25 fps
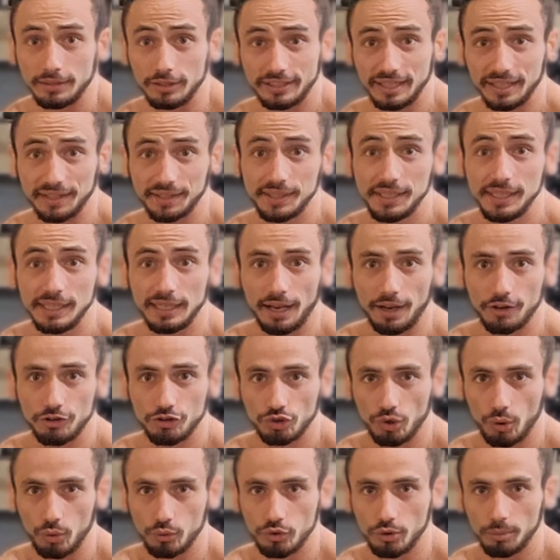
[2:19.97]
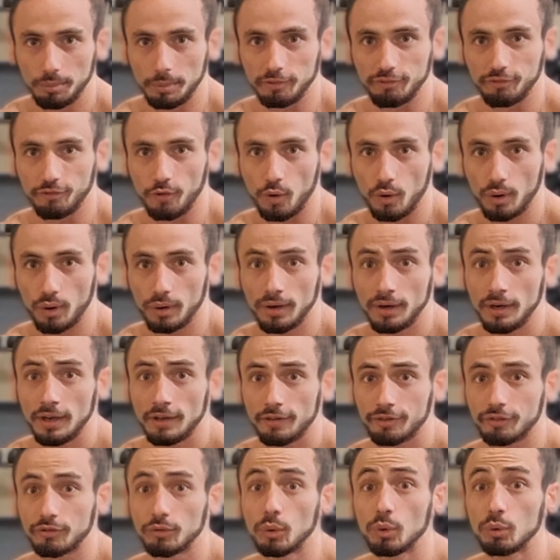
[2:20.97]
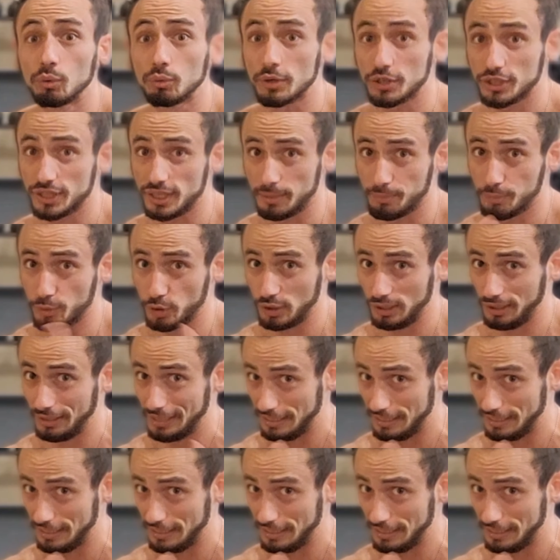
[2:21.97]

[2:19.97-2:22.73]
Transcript: the technique I showed you before through reciprocal